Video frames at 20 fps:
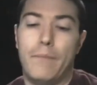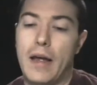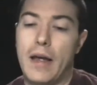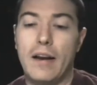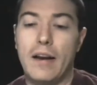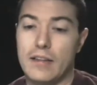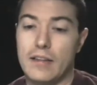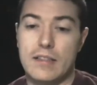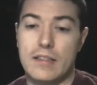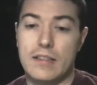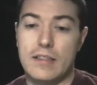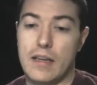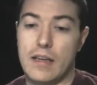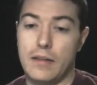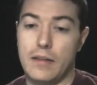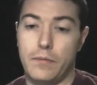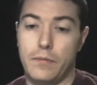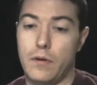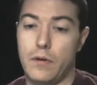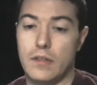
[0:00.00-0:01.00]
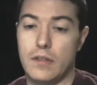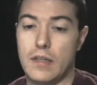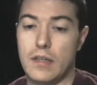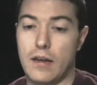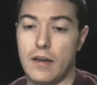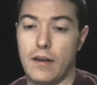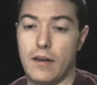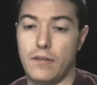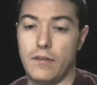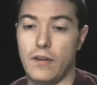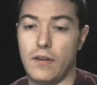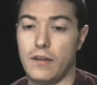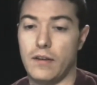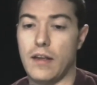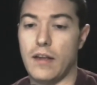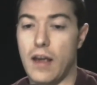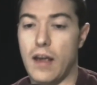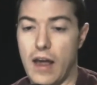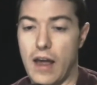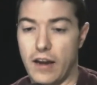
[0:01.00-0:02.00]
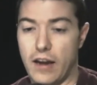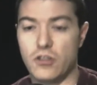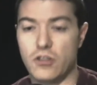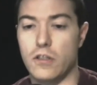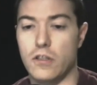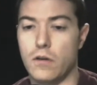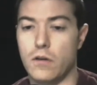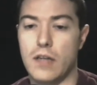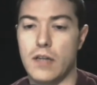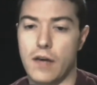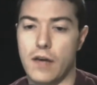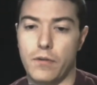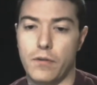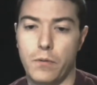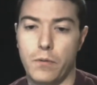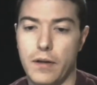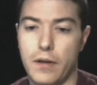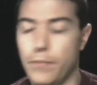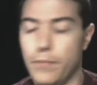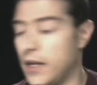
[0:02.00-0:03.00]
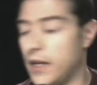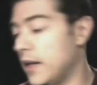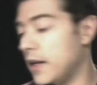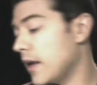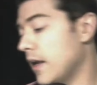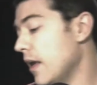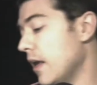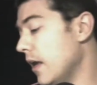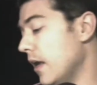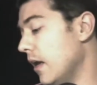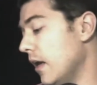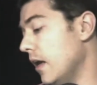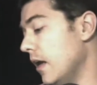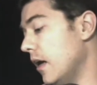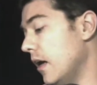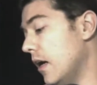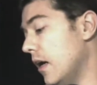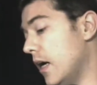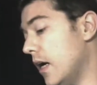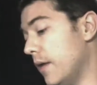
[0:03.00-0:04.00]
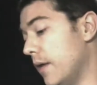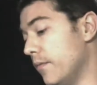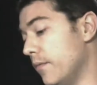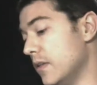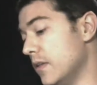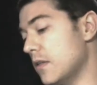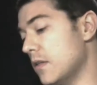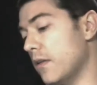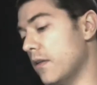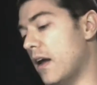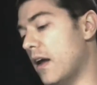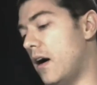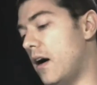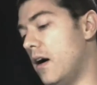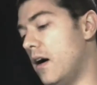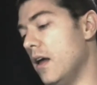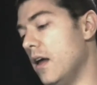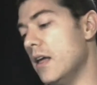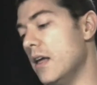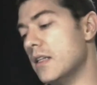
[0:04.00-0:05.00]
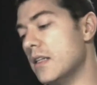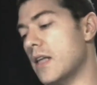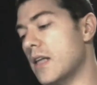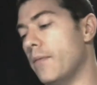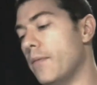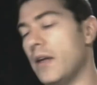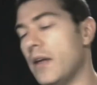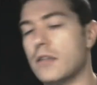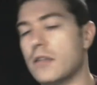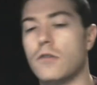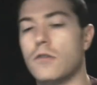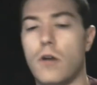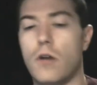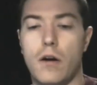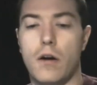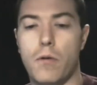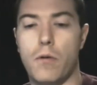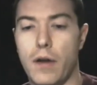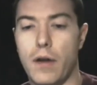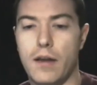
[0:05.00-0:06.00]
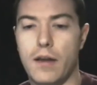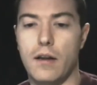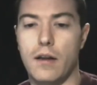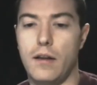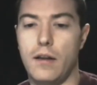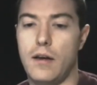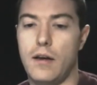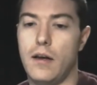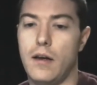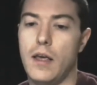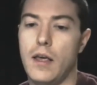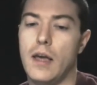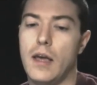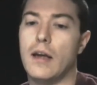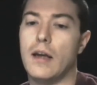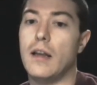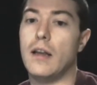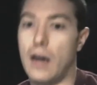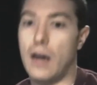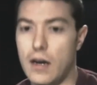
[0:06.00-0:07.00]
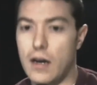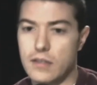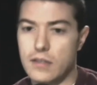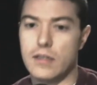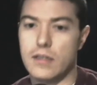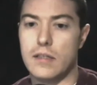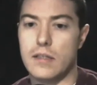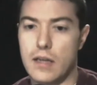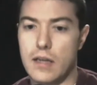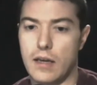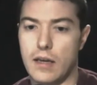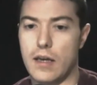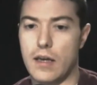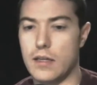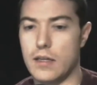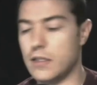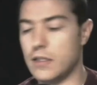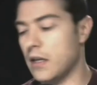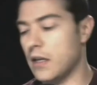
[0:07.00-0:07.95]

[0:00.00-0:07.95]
understand the words, and I think they actually don't have a real meaning. So there are some extracurricular classes, I guess,